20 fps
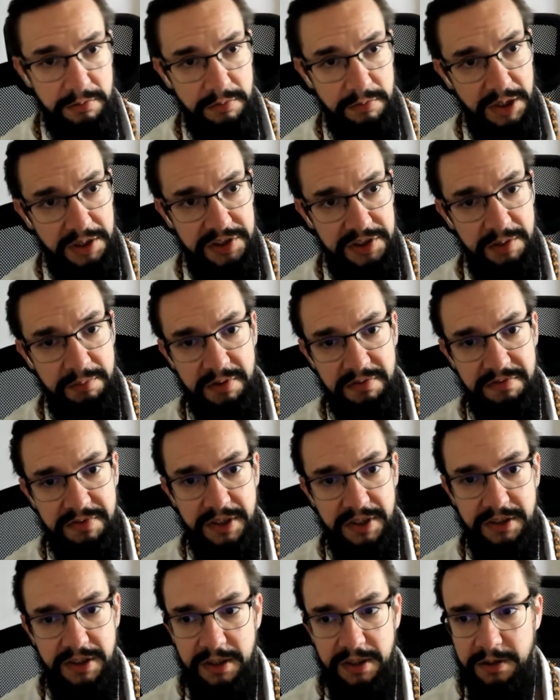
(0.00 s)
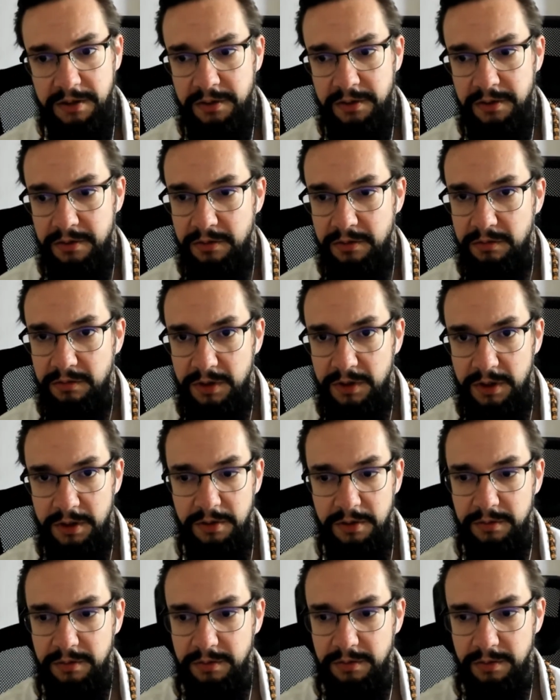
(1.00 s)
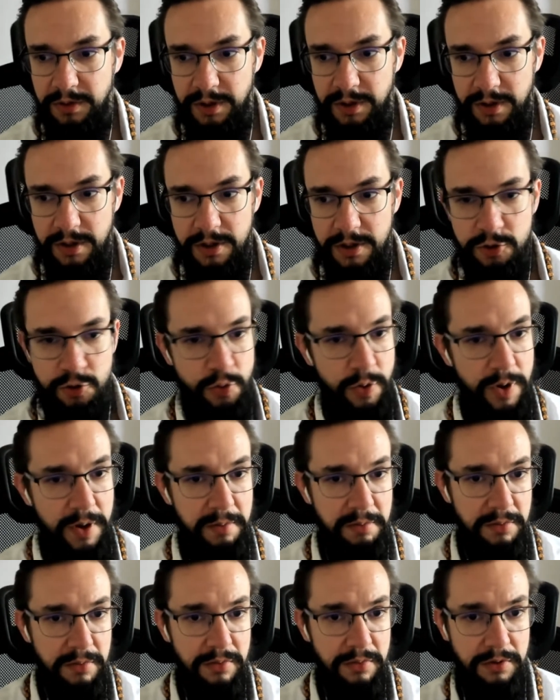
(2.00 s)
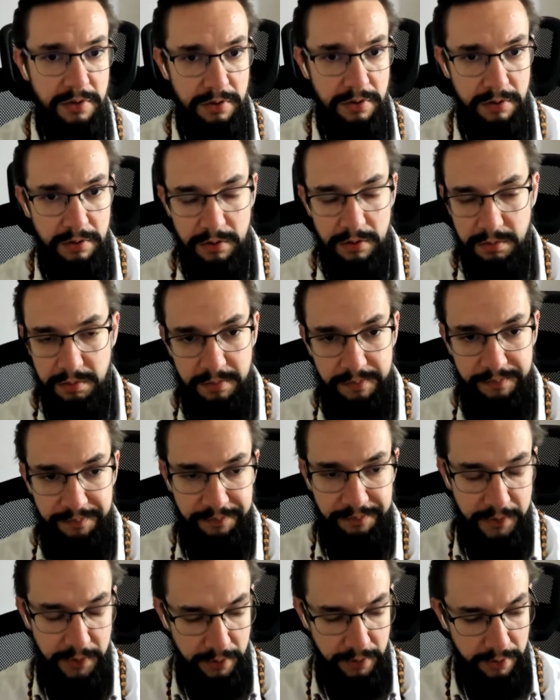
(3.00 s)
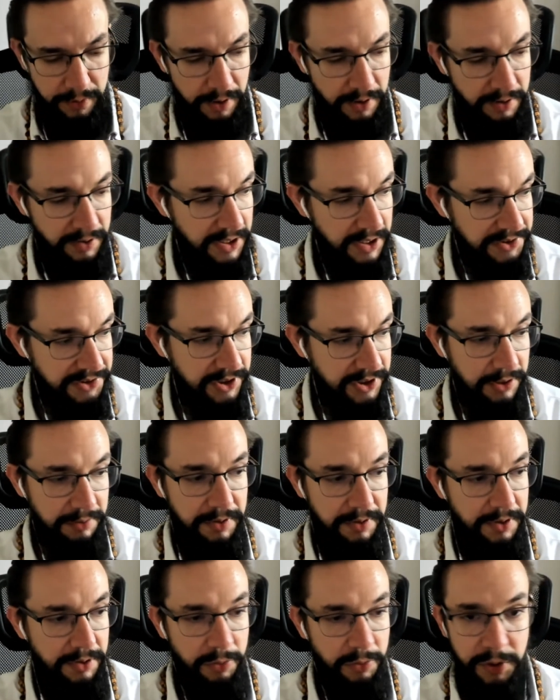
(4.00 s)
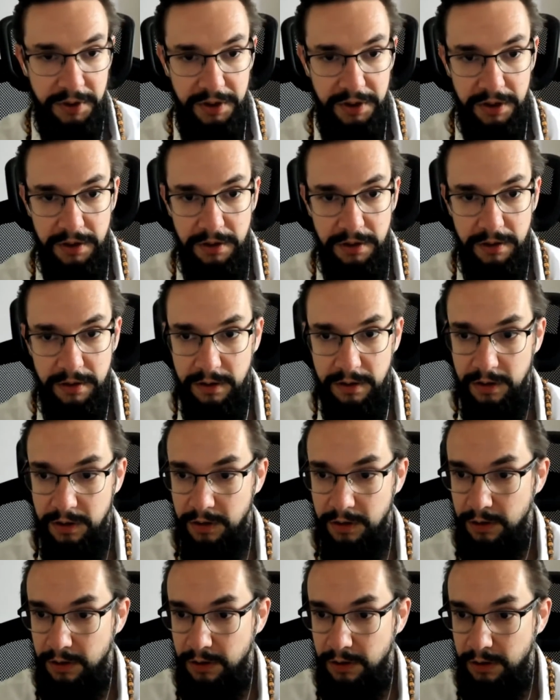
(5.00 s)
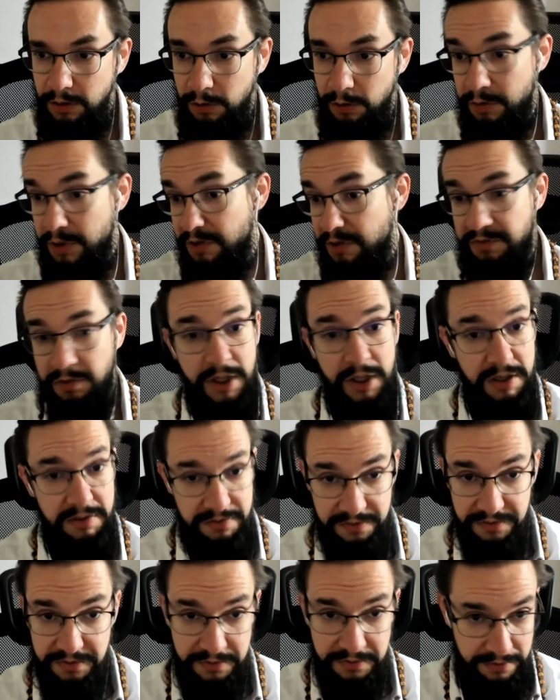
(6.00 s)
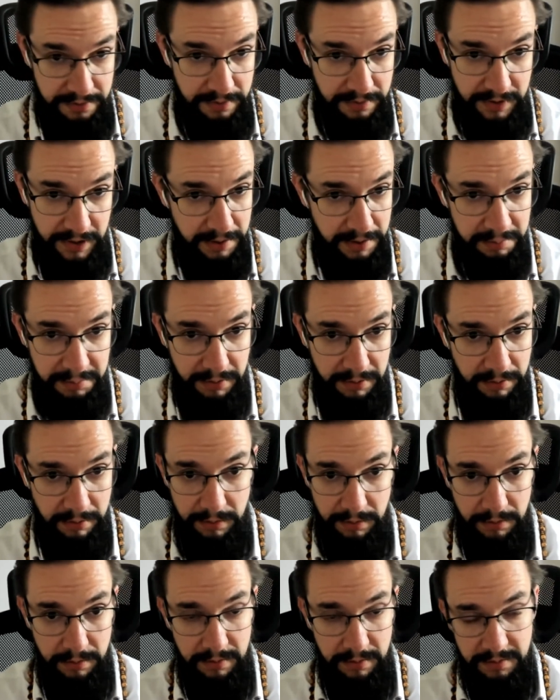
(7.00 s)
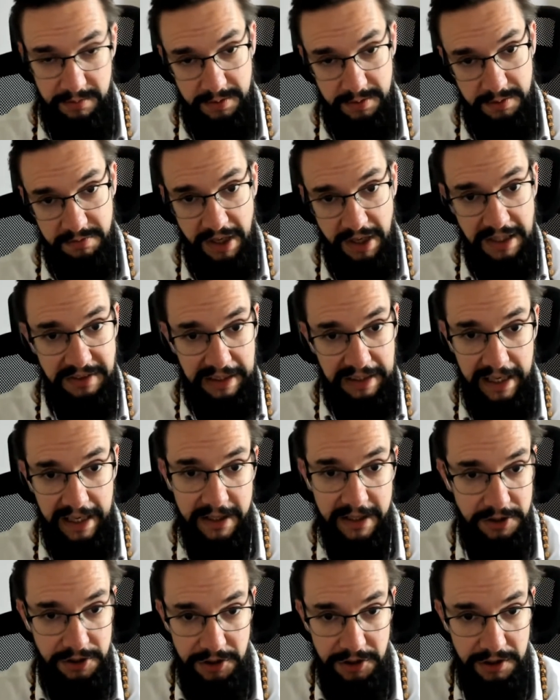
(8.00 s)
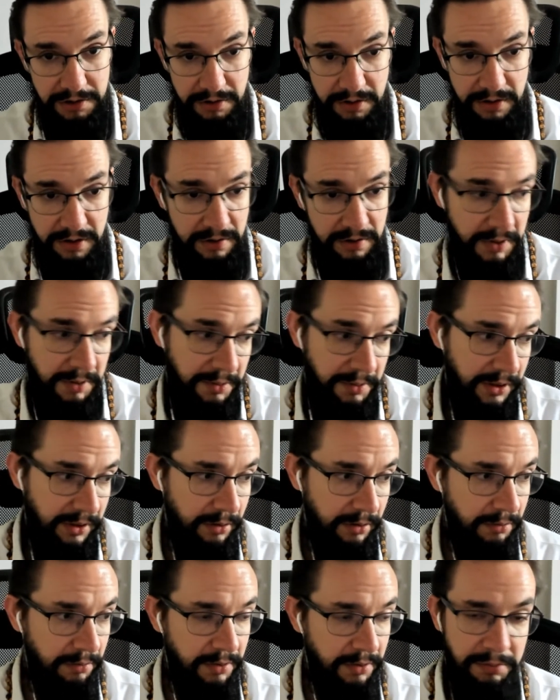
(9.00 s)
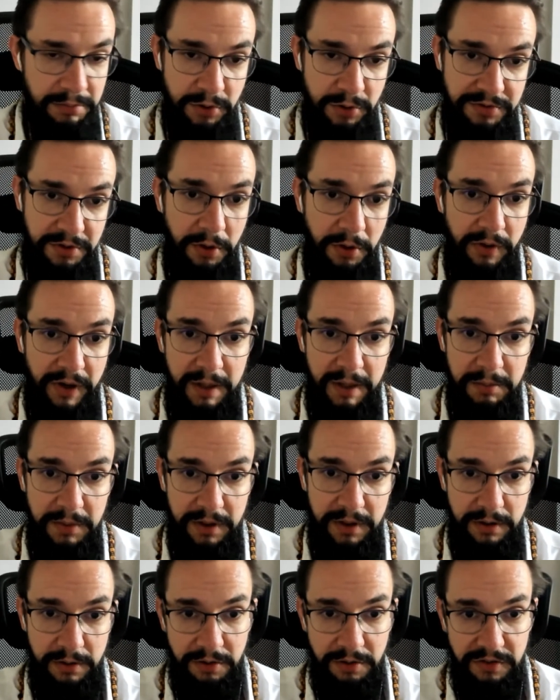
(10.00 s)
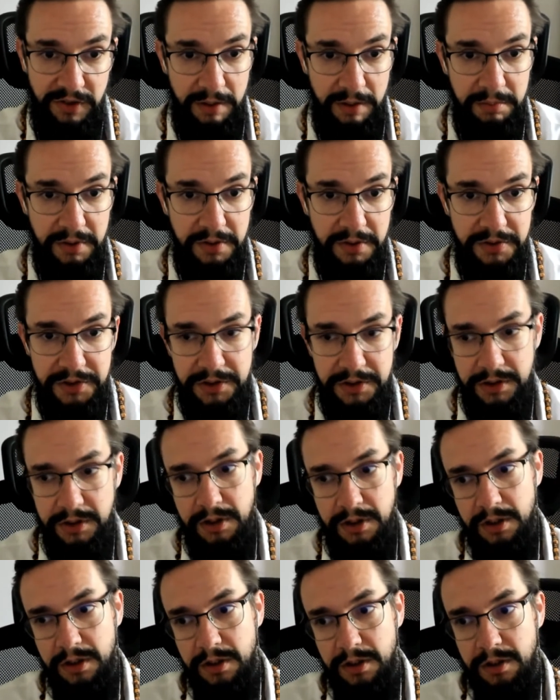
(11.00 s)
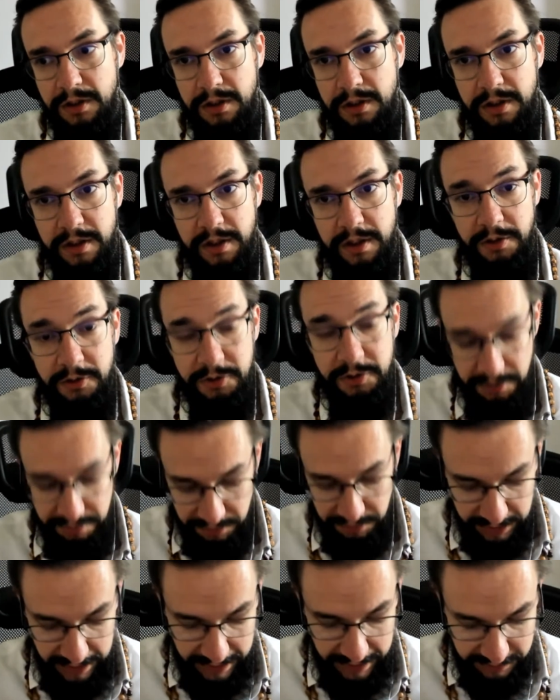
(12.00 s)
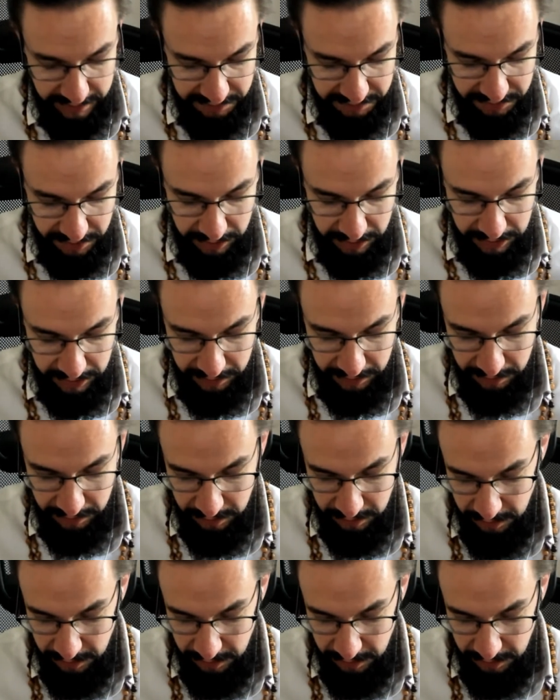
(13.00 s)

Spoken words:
Like, simplify down, trim the unnecessary wording, or if you have terrible writing hygiene, maybe it will improve your grammar or typos. Use it for that, definitely.